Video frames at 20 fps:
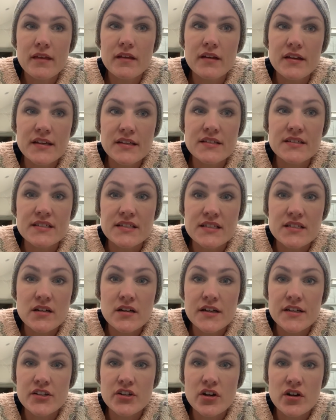indie
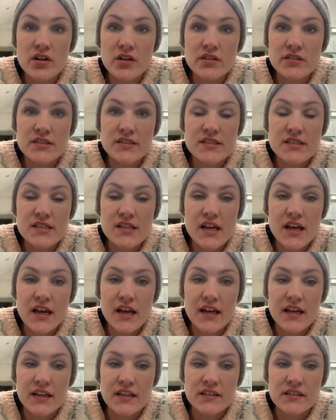dyed yarns
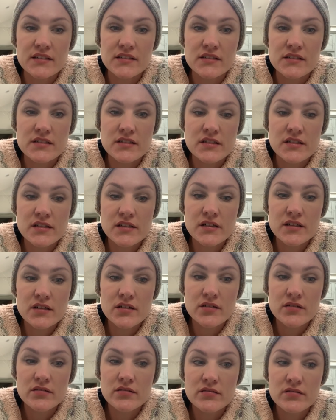and
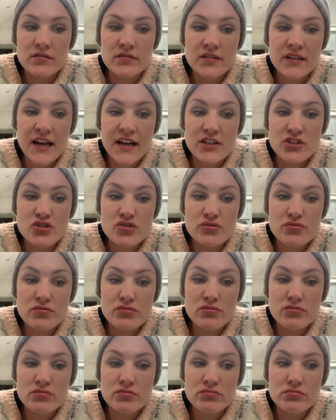
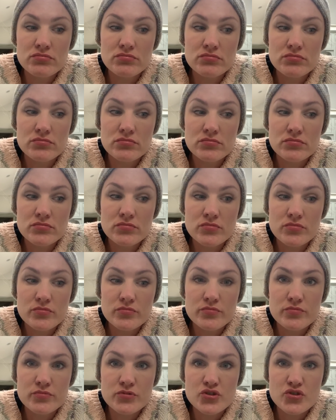natural,
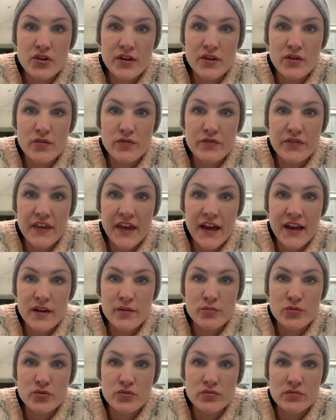straight off the
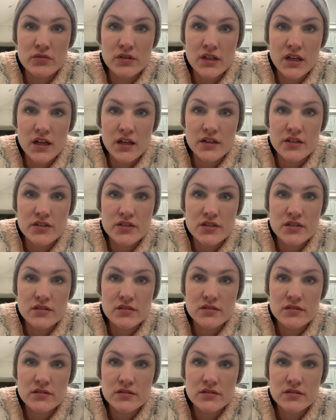animal coloured
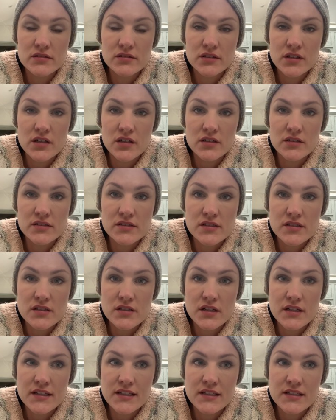yarns.
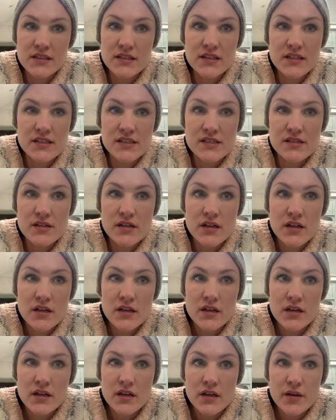I knitted this
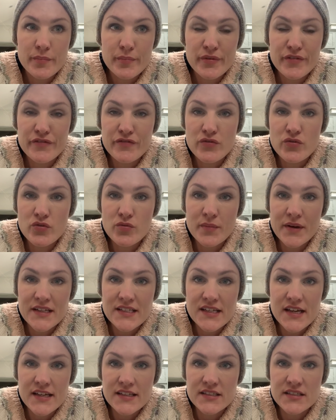before my
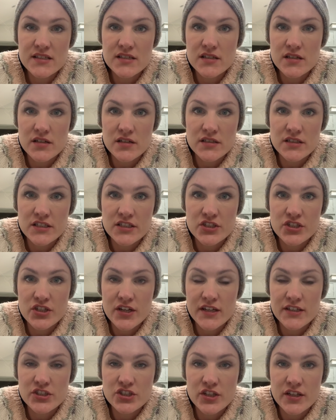taste started
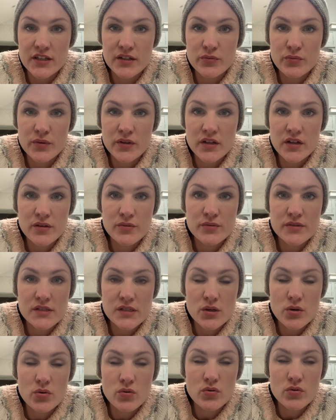changing, when I was
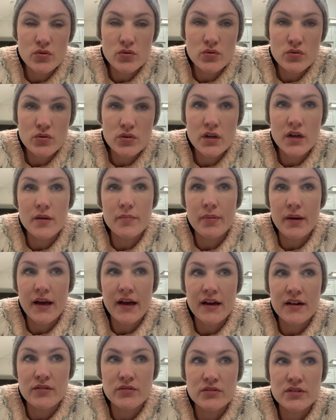all
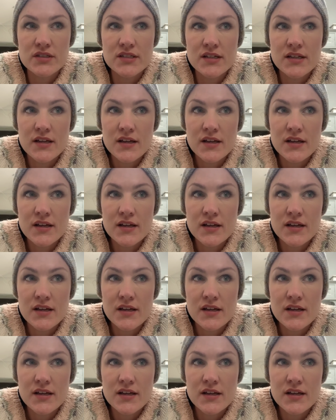about